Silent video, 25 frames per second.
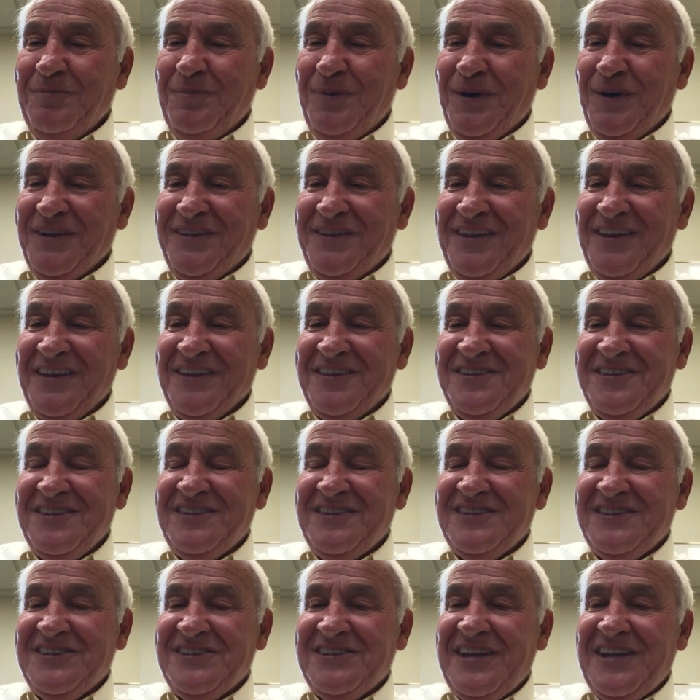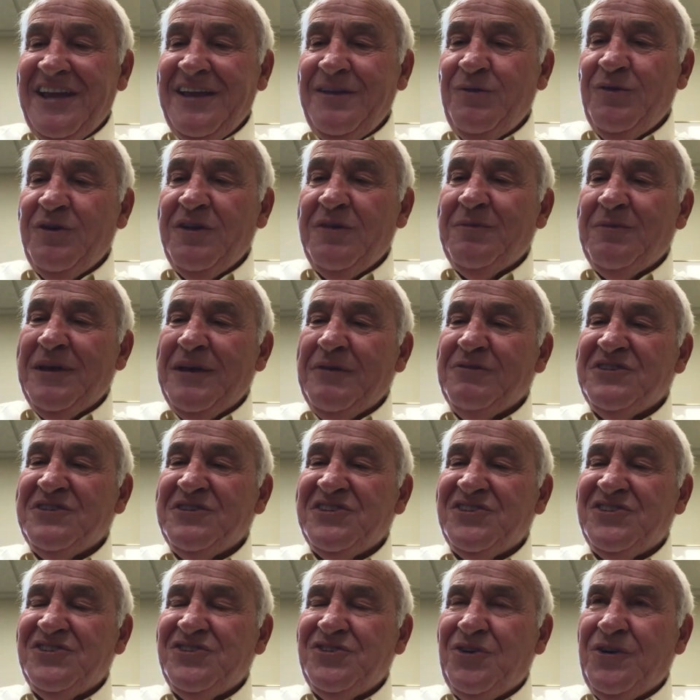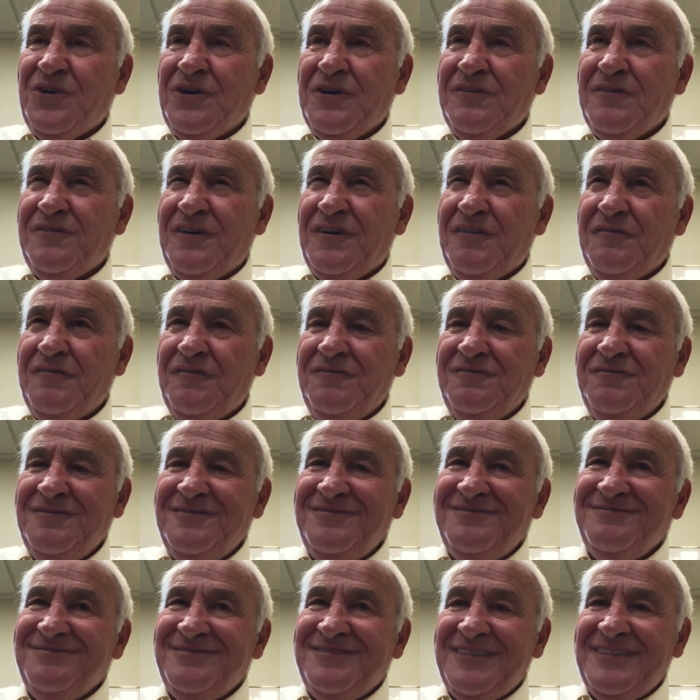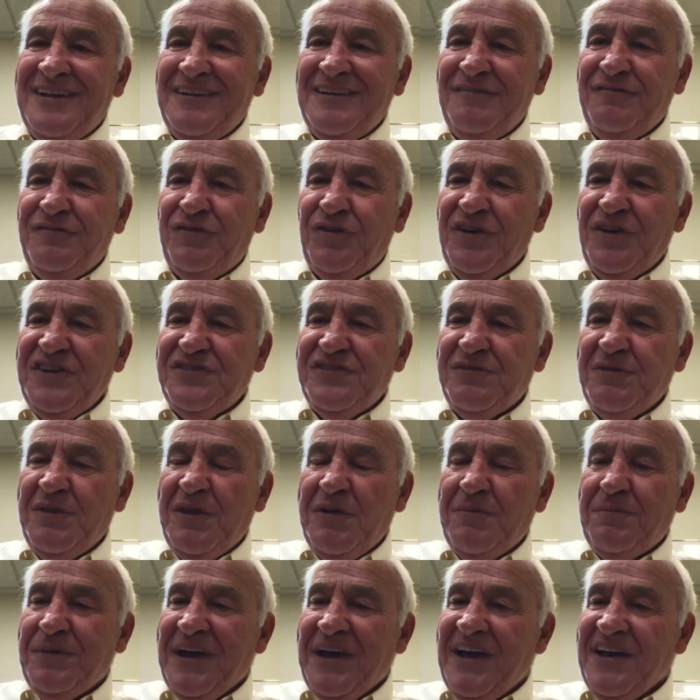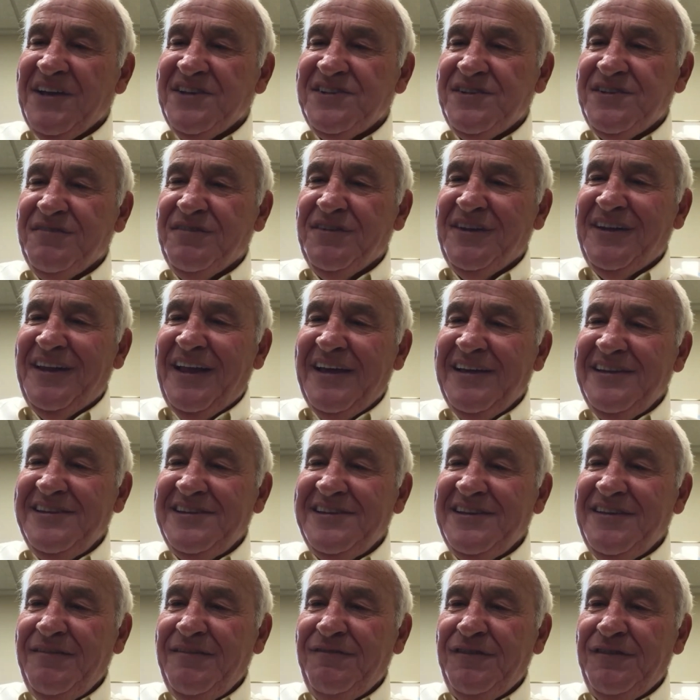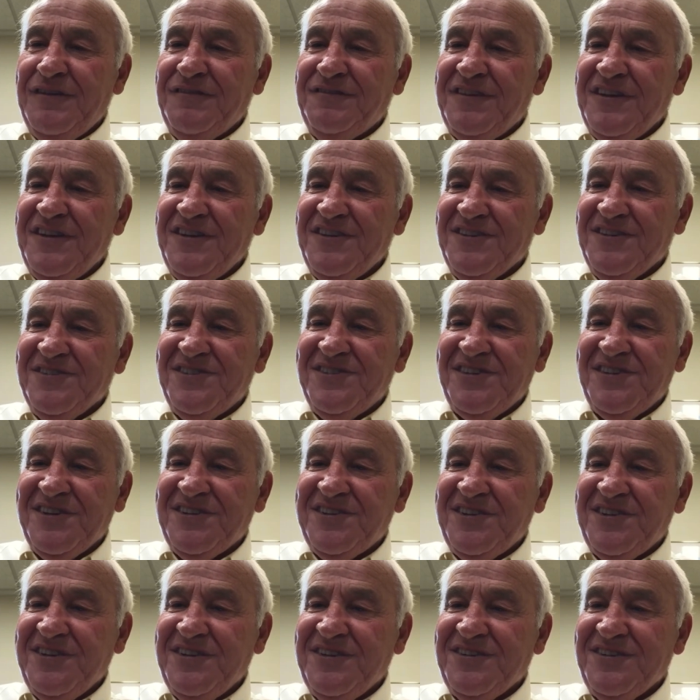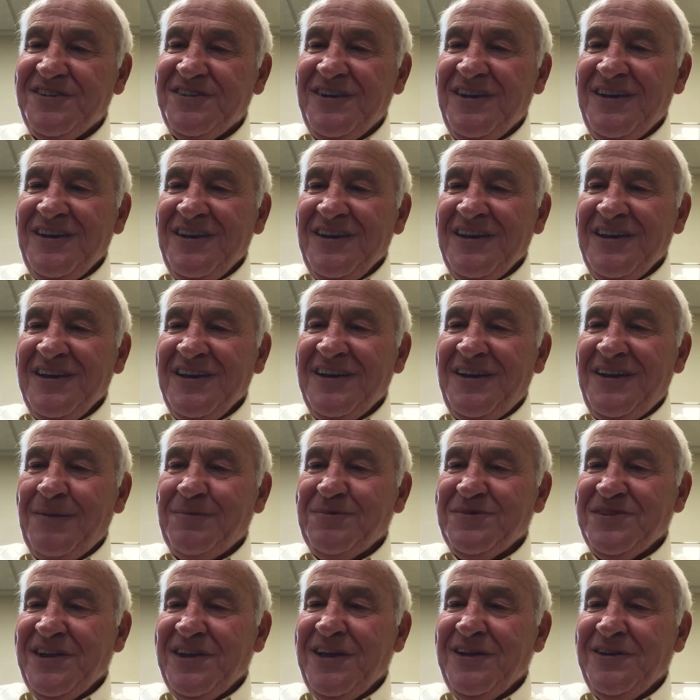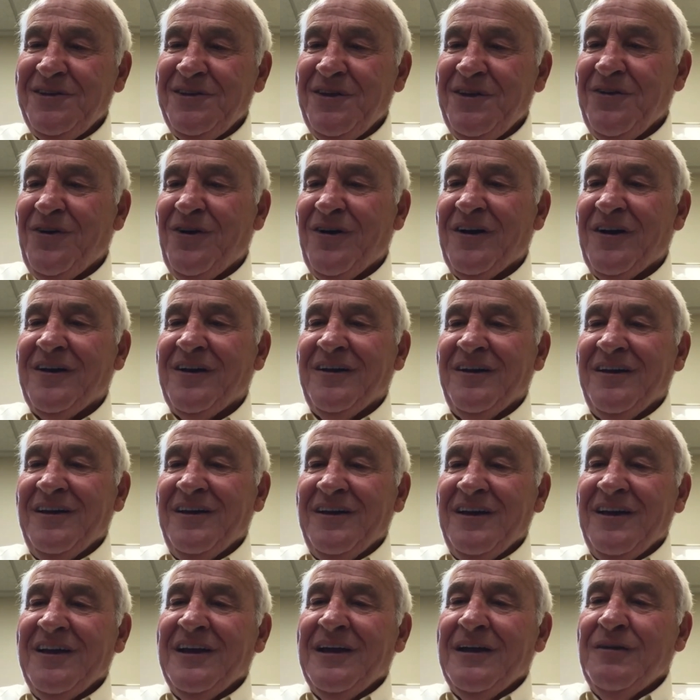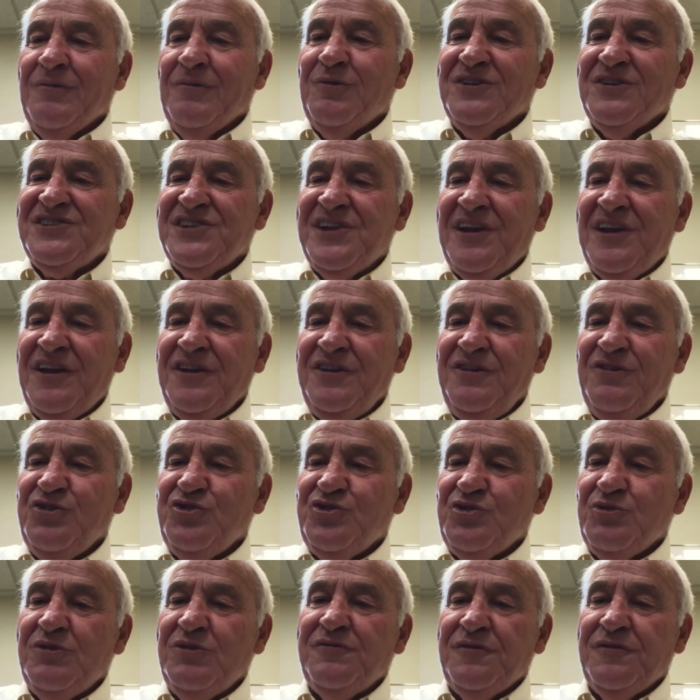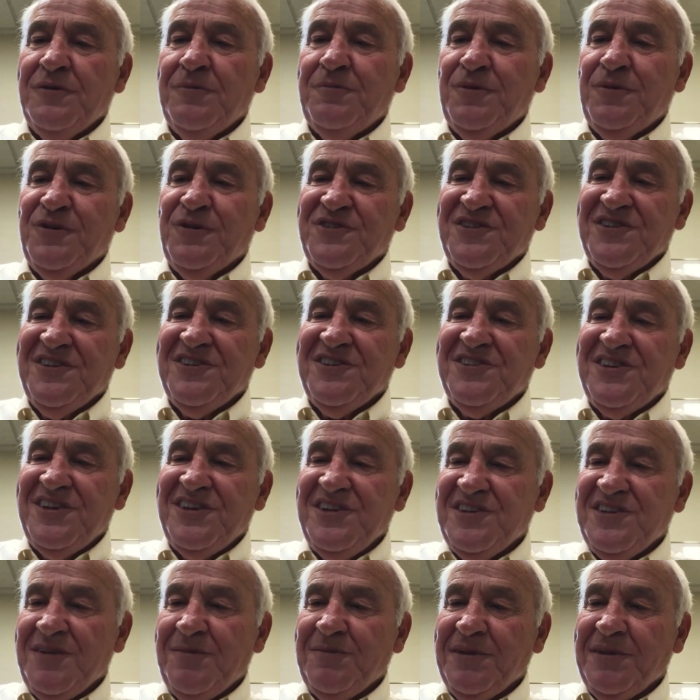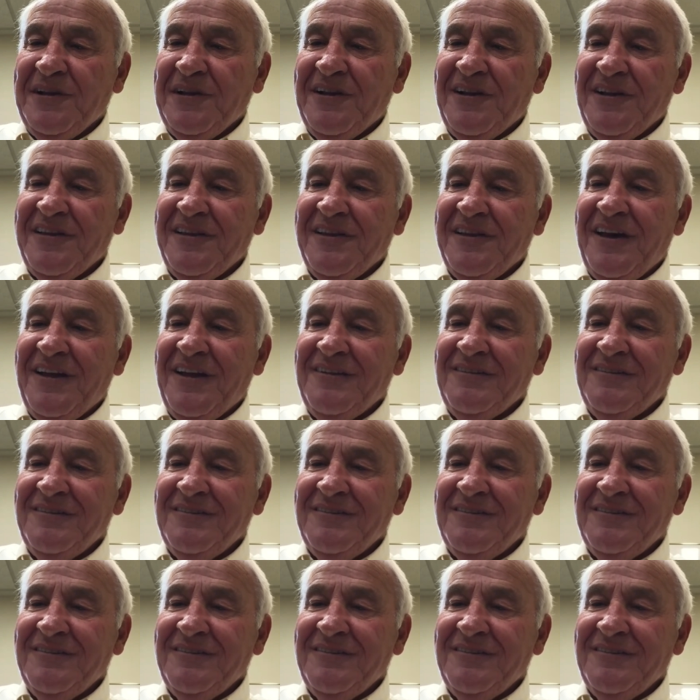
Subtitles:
But it stayed with me. It was sort of a voice from the past of the 1950s and 60s in upstate New York. It wasn't unusual for a person to say something like that.